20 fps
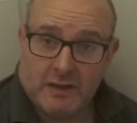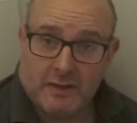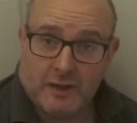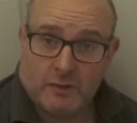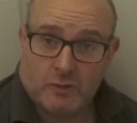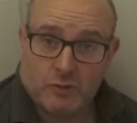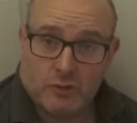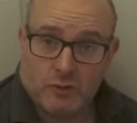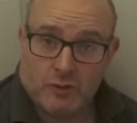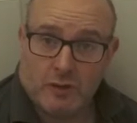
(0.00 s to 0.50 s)
and
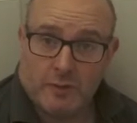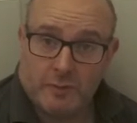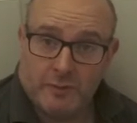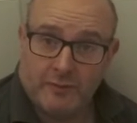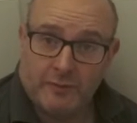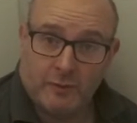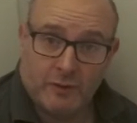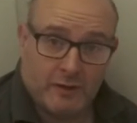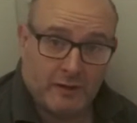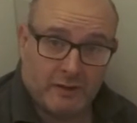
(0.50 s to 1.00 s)
that will trip
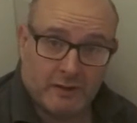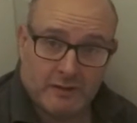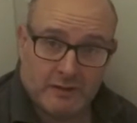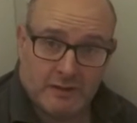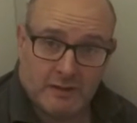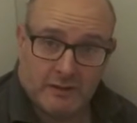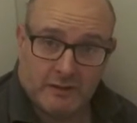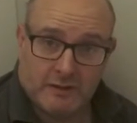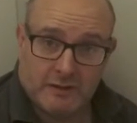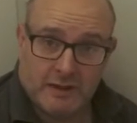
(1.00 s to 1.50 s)
before anything
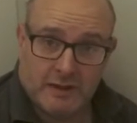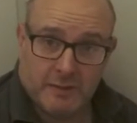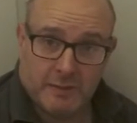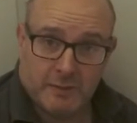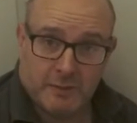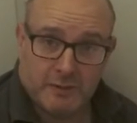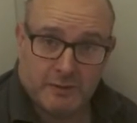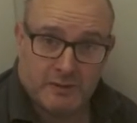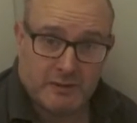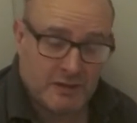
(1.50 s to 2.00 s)
serious
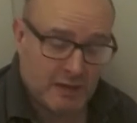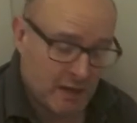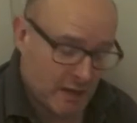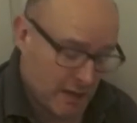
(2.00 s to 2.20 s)
happens.